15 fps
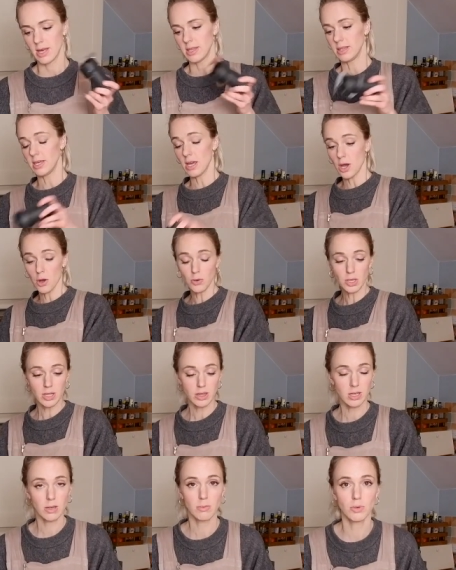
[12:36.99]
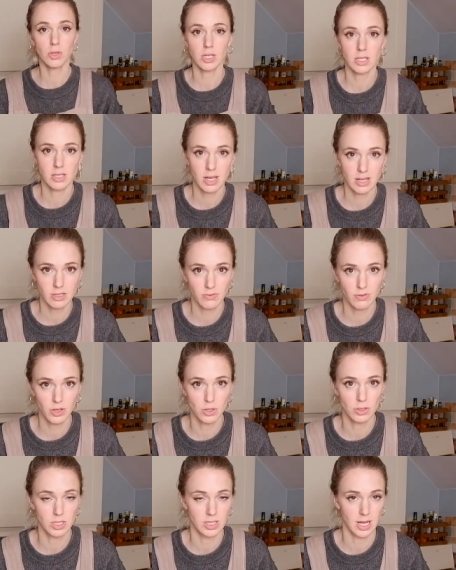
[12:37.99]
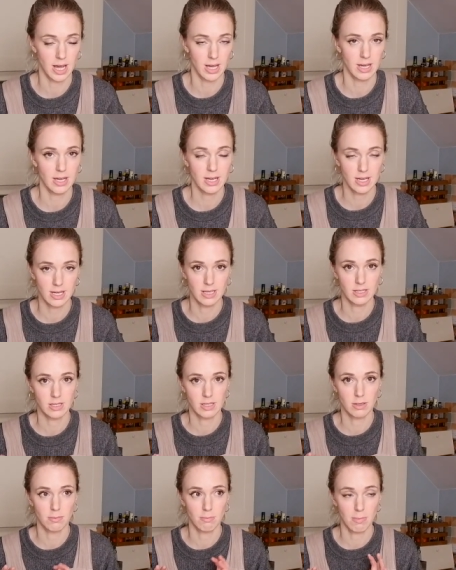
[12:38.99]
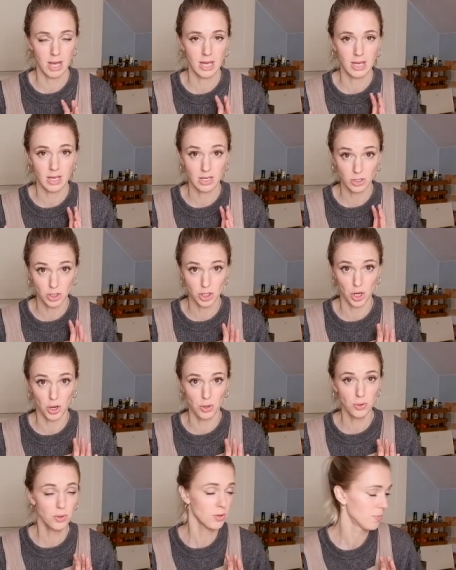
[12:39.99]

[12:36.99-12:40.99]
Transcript: The only thing I'm not going to test for you today is making dough.